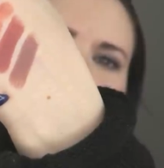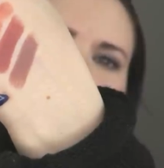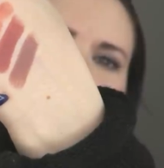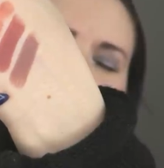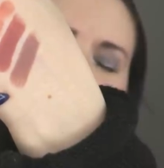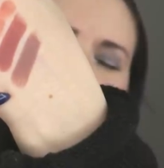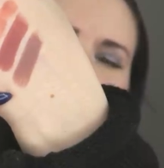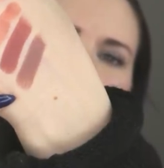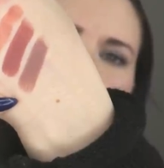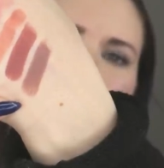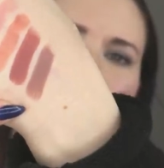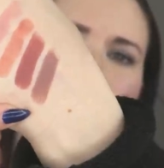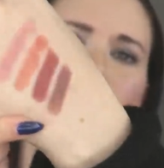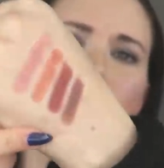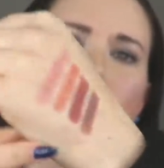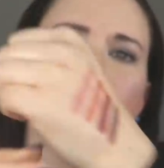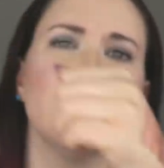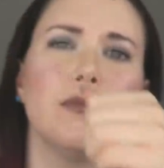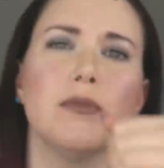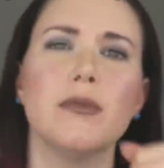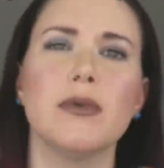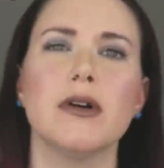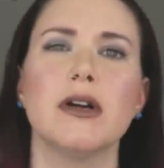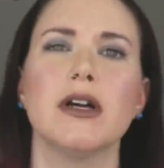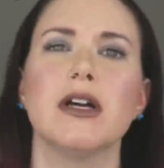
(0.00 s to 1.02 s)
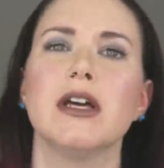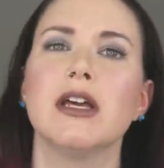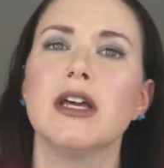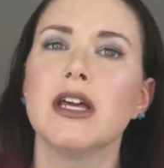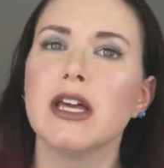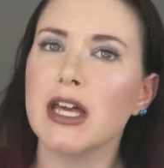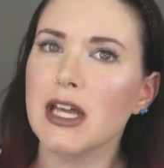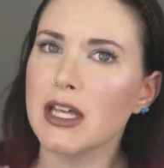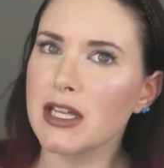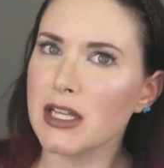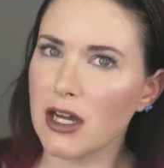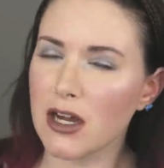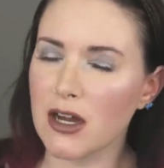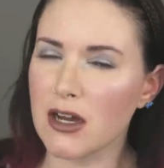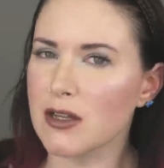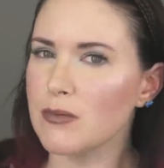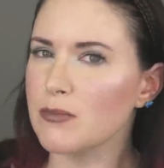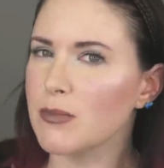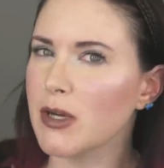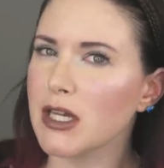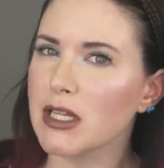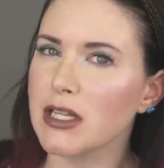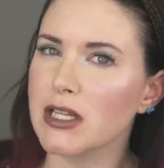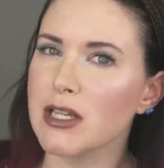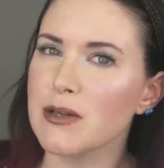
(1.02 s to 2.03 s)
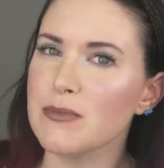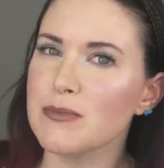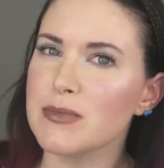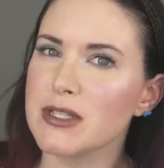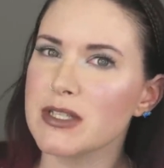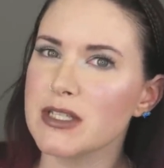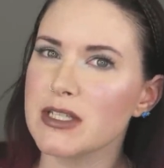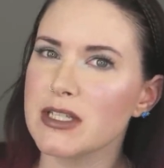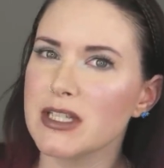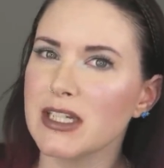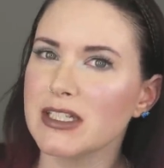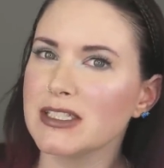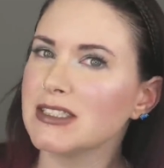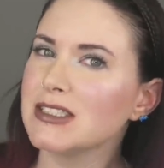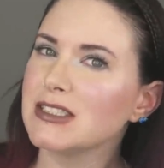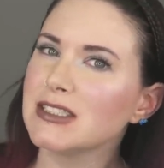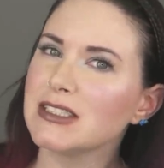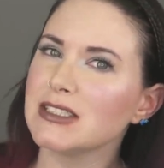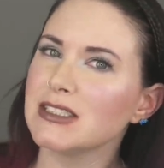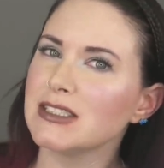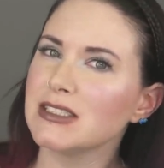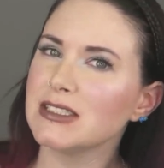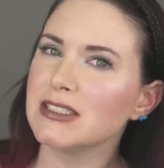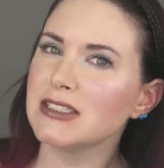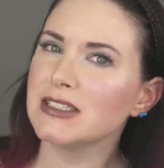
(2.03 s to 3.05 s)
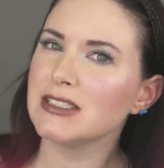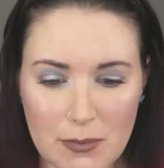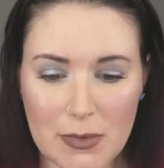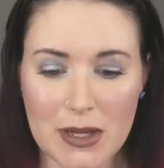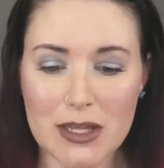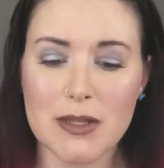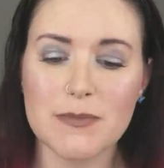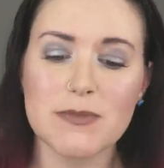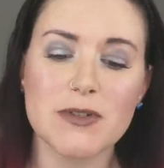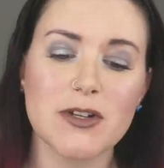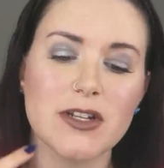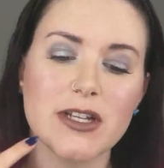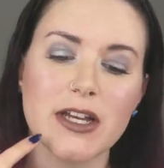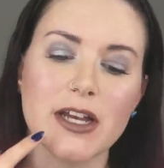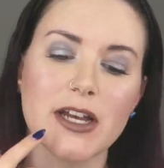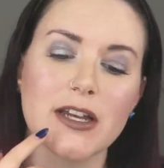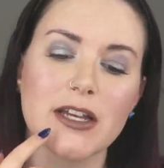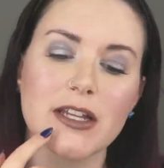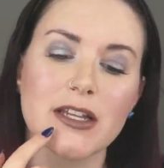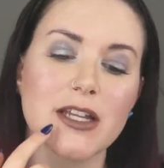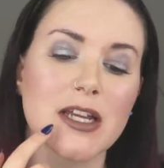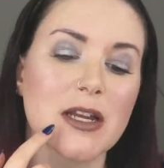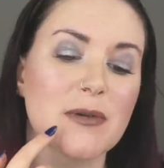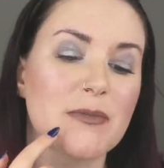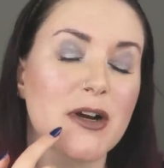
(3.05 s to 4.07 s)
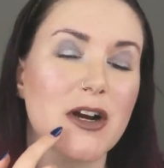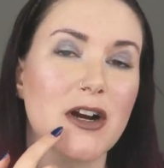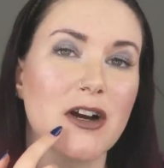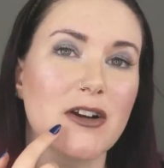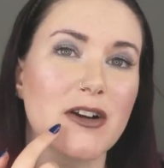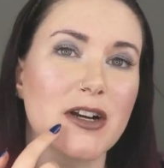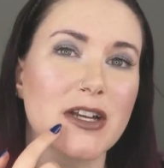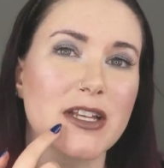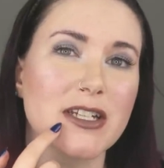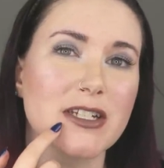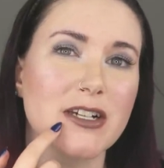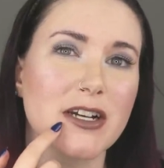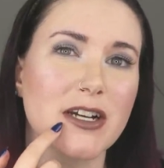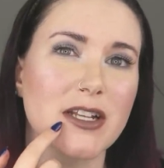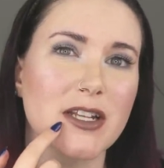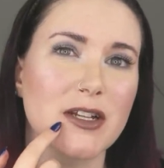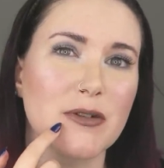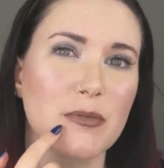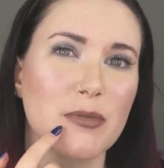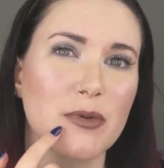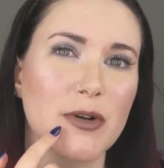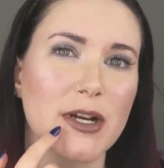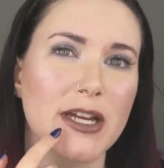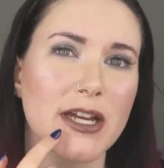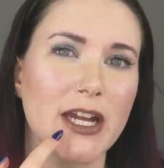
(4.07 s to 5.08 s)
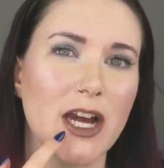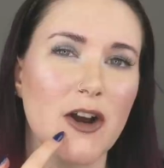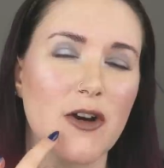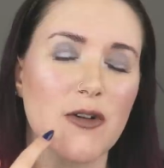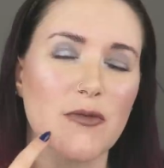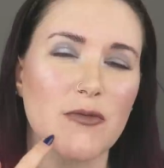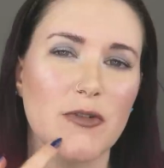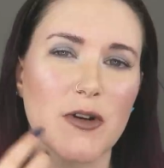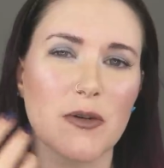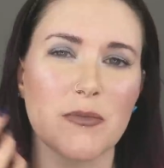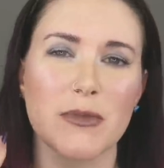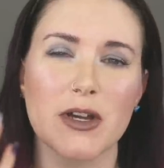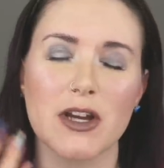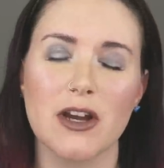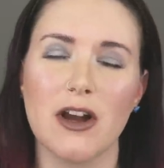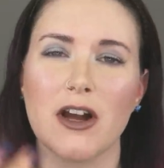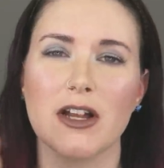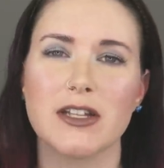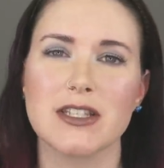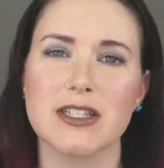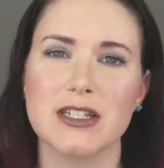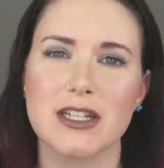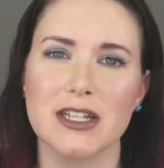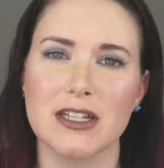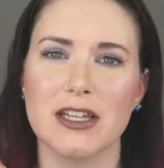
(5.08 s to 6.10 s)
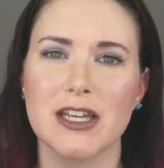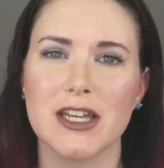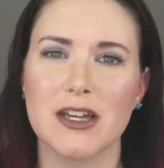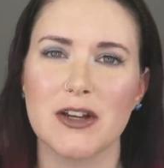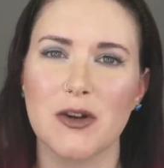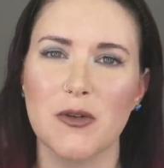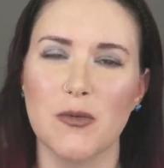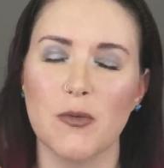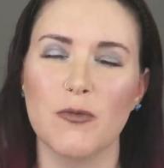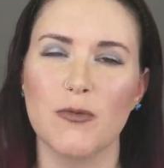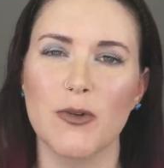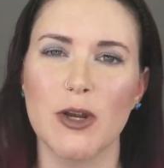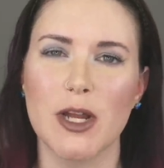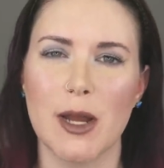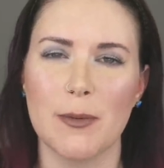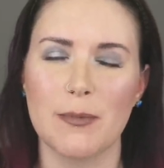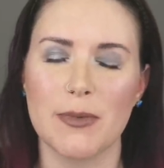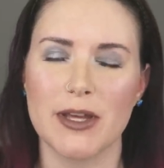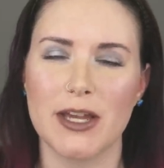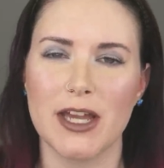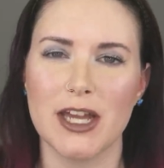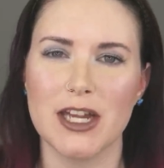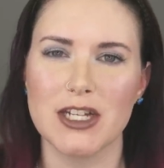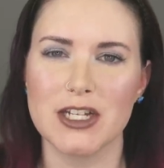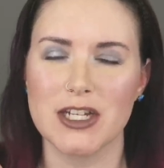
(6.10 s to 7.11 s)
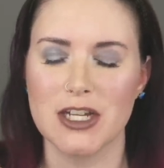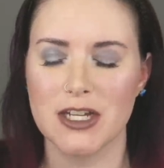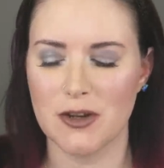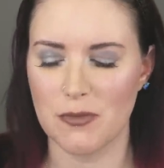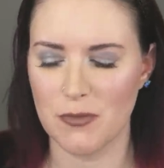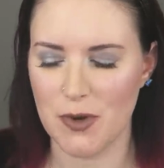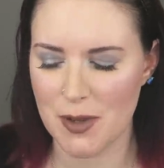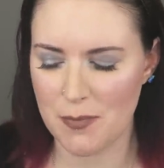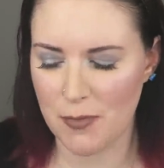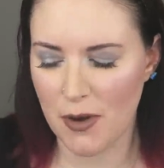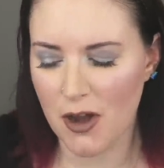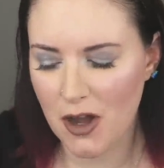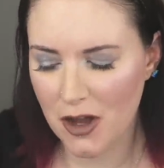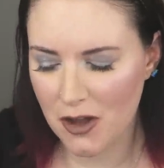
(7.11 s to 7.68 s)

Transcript: gray brown taupe and on my lips. My lips are dying and I'm already starting to break out from the constant like reapplication and wipe